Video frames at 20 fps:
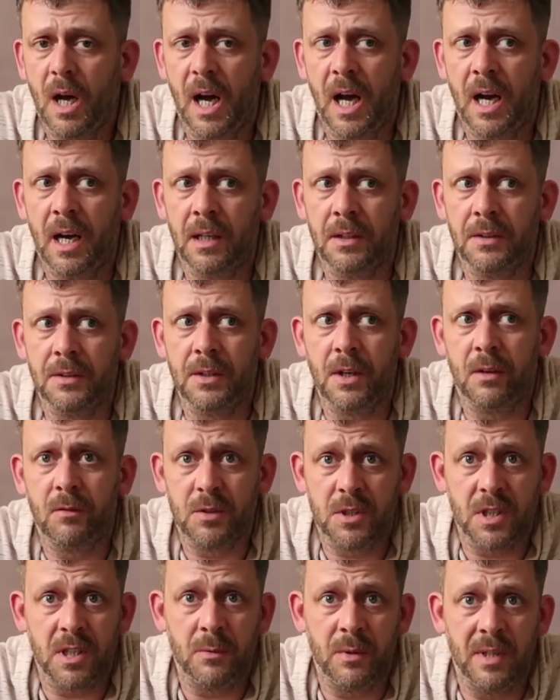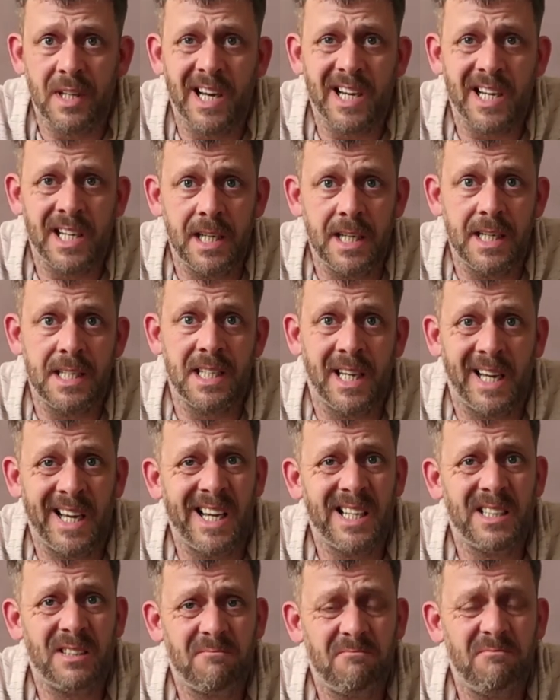and obviously with that you need to
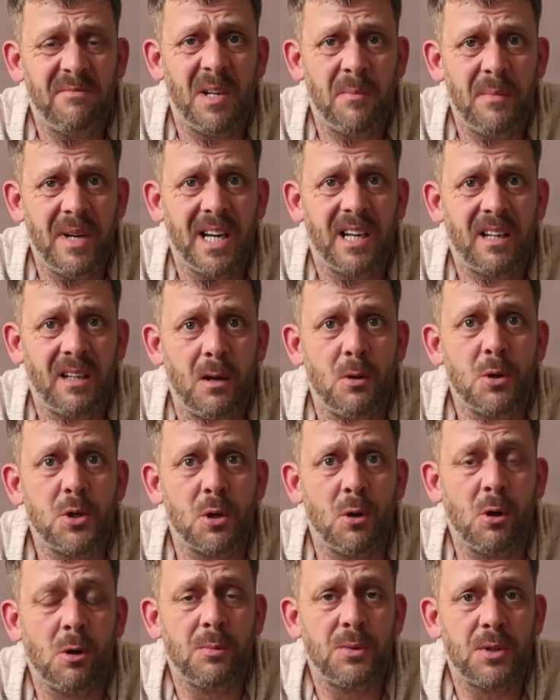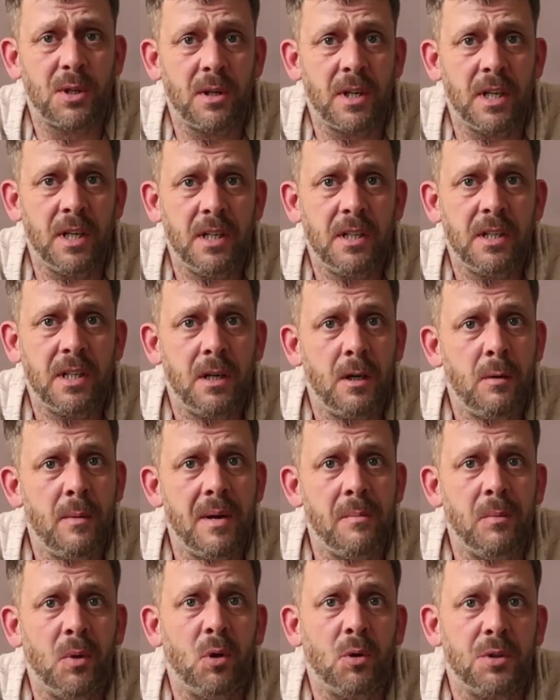get a bit closer up, so you're a
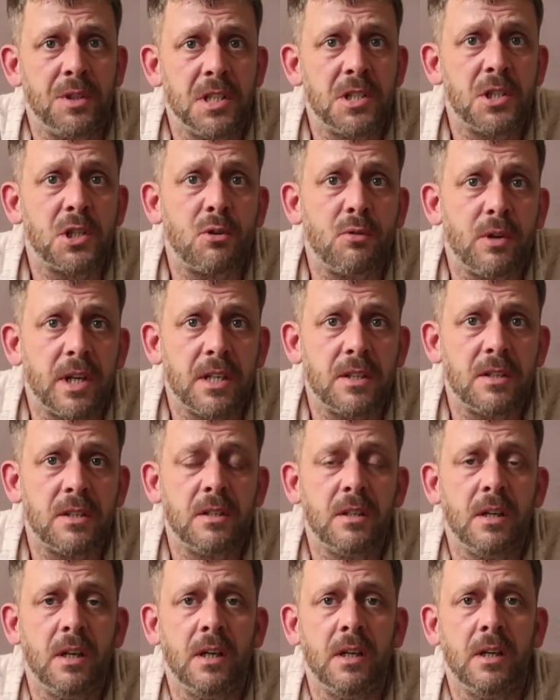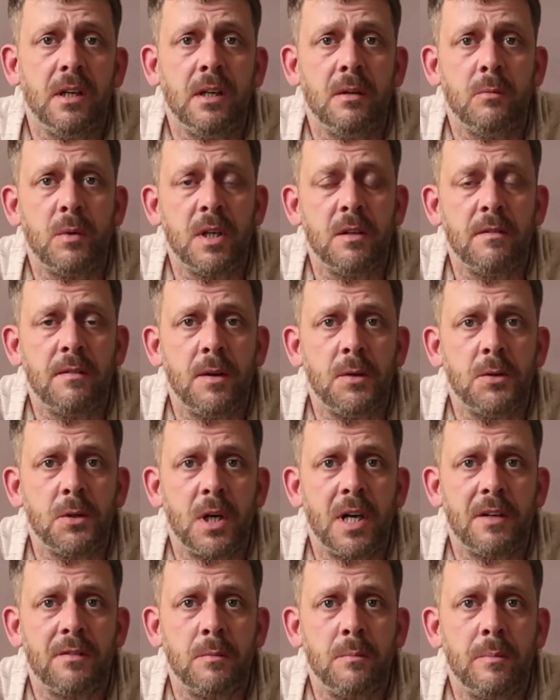bit more discreet when you're
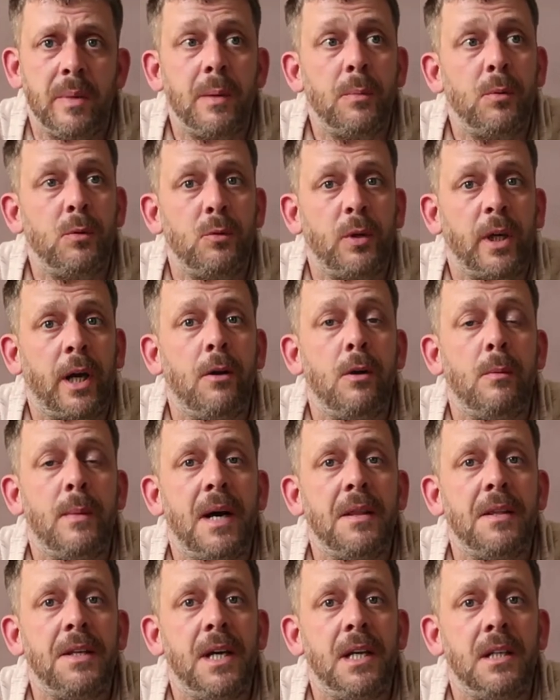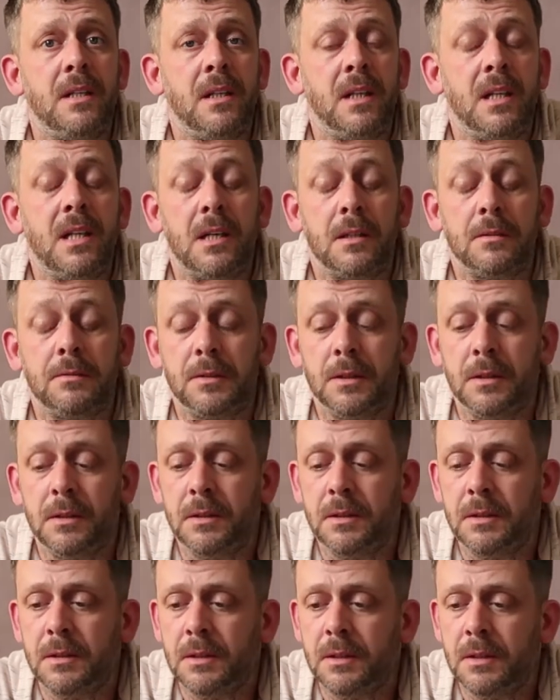photographing people who are going about their daily life.
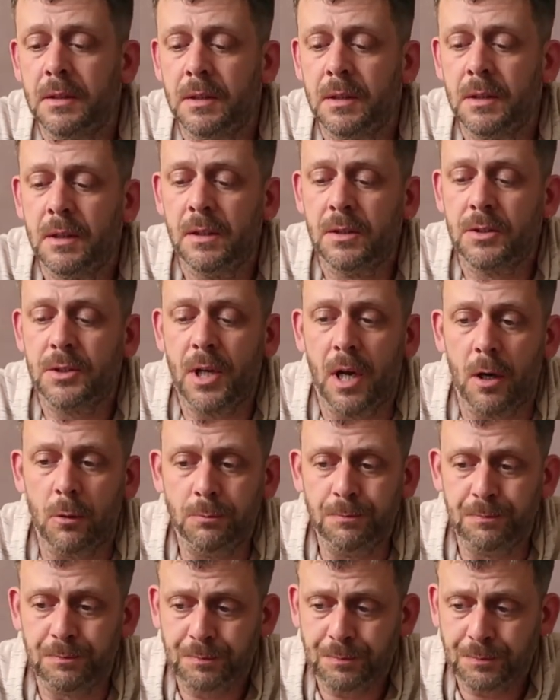So